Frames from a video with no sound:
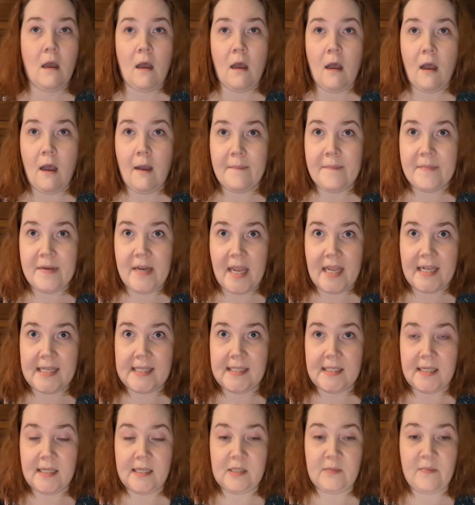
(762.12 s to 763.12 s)
Up
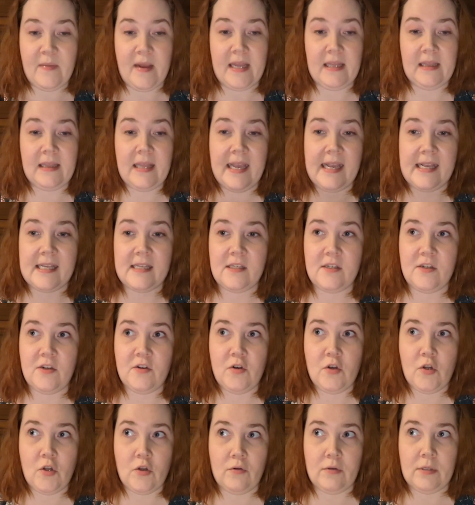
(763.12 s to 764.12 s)
next is my last
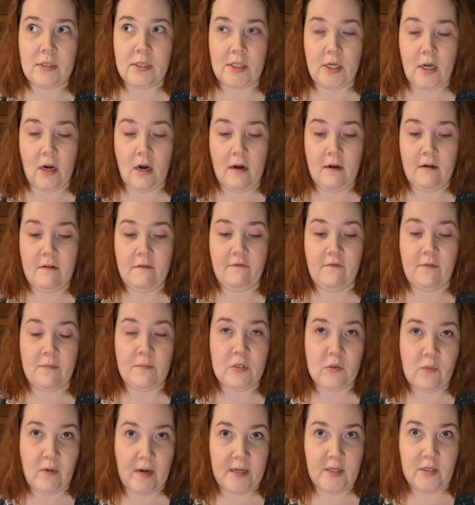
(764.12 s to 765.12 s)
new start from
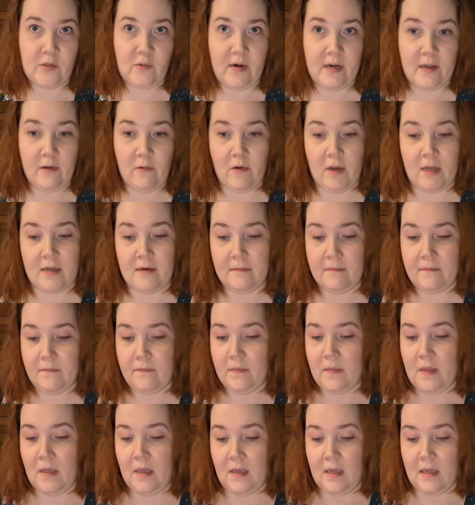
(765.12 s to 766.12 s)
2021.
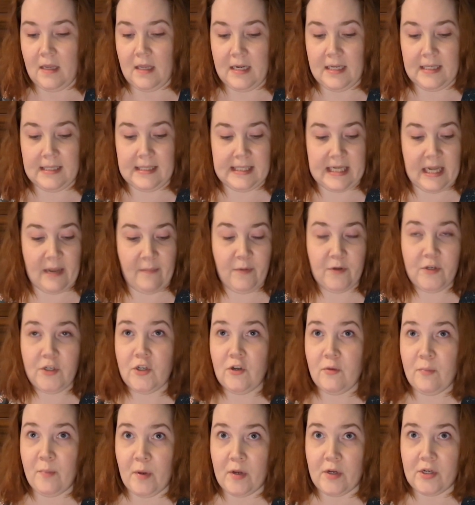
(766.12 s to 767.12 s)
It is
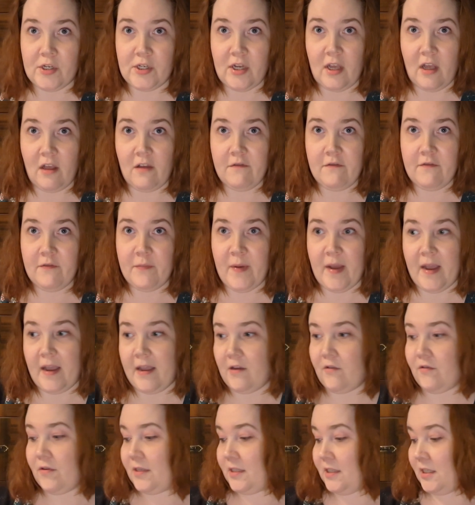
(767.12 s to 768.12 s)
Temperature Bookshelf by
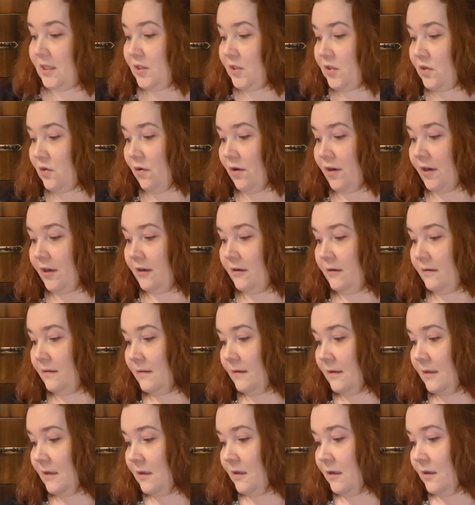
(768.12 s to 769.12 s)
Christie's Corner.
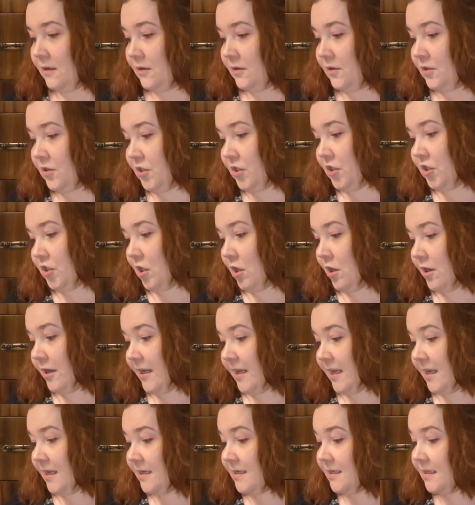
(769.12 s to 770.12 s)

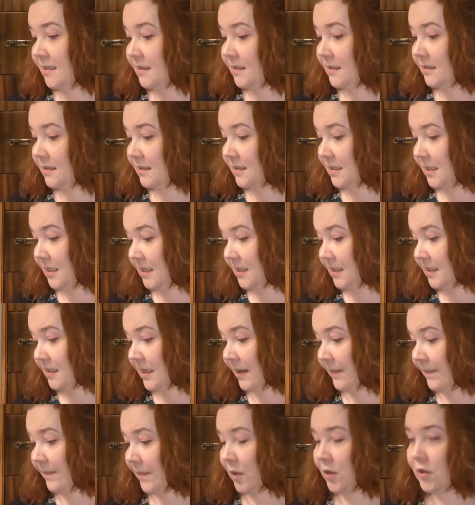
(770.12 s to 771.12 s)
Started
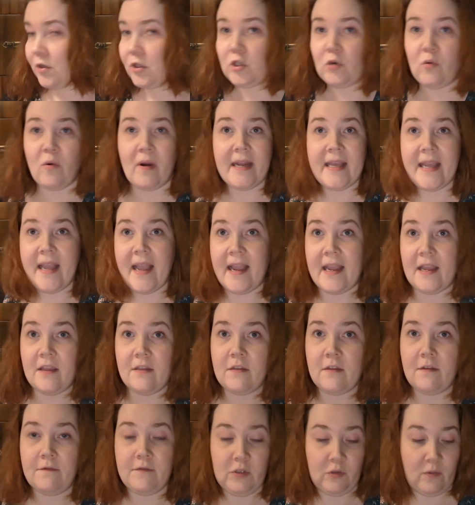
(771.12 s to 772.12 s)
December
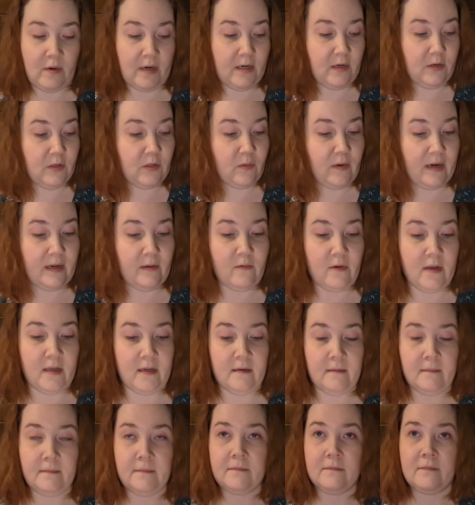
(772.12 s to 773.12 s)
28th of 2021.
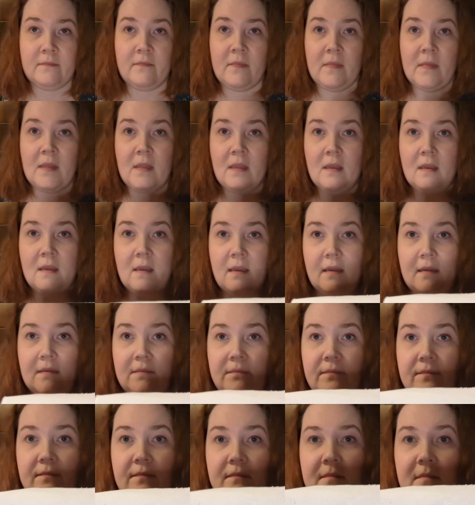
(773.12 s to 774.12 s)

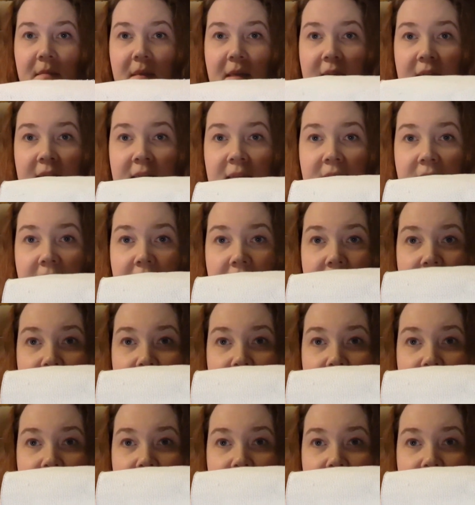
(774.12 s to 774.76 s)
And this